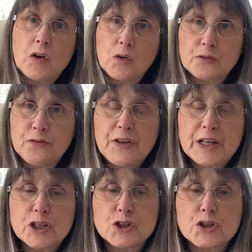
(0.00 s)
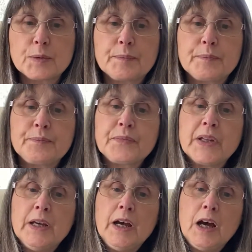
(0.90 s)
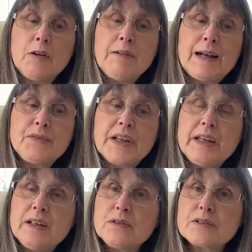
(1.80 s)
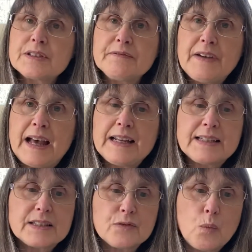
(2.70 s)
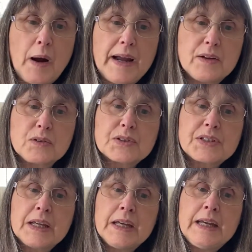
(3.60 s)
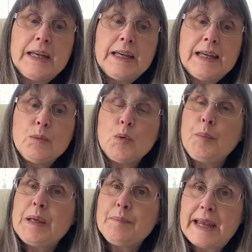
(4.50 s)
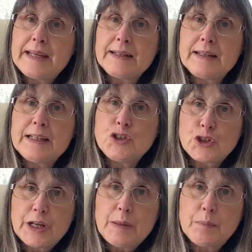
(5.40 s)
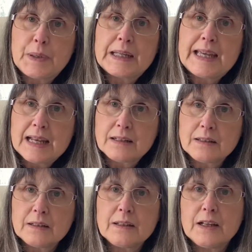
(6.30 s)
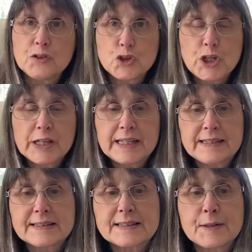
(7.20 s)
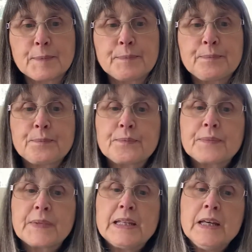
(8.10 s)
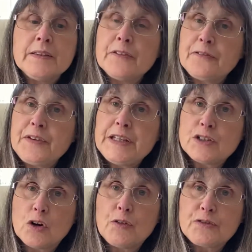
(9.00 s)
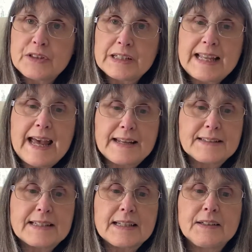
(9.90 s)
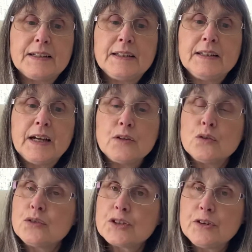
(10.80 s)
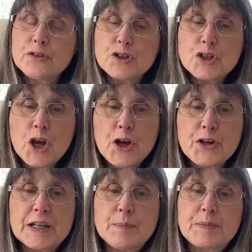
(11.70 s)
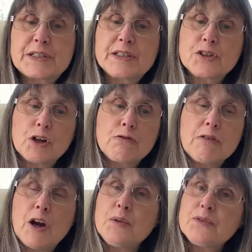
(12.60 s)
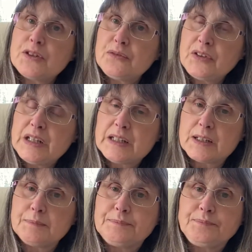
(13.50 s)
on fish. Around the hills and valleys of Wales, it will be mainly sheep, cattle and chickens that feed off the land, and also the turnips that are grown to feed them.